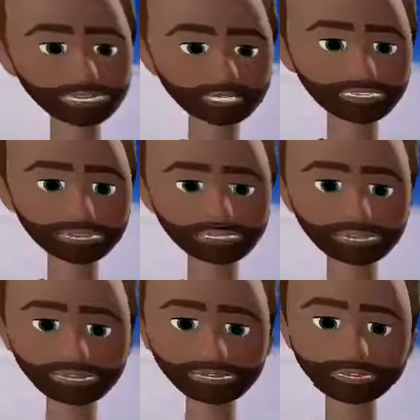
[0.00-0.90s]
In the
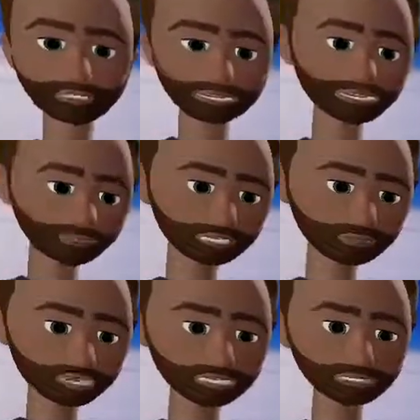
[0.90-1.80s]
stratosphere, it
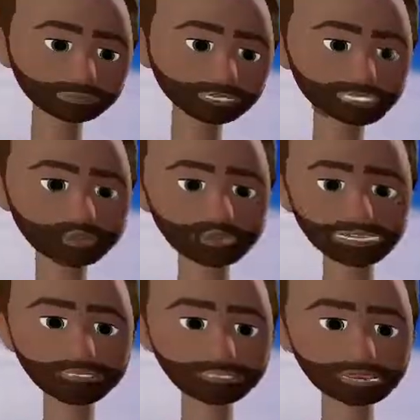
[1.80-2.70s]
protects people,
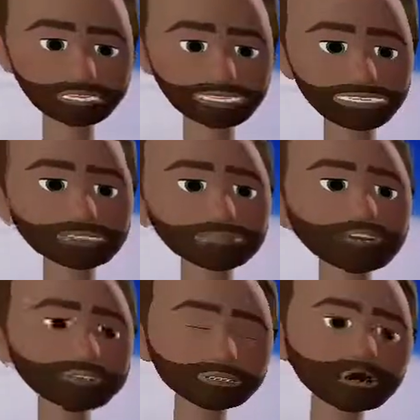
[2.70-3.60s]
animals, and
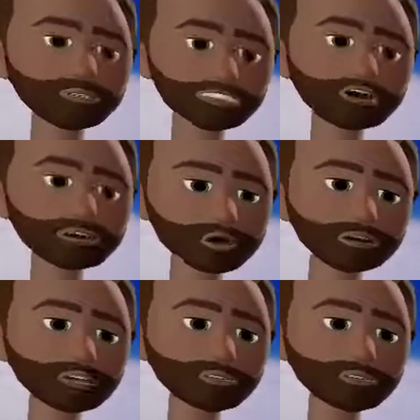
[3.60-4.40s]
plants from harmful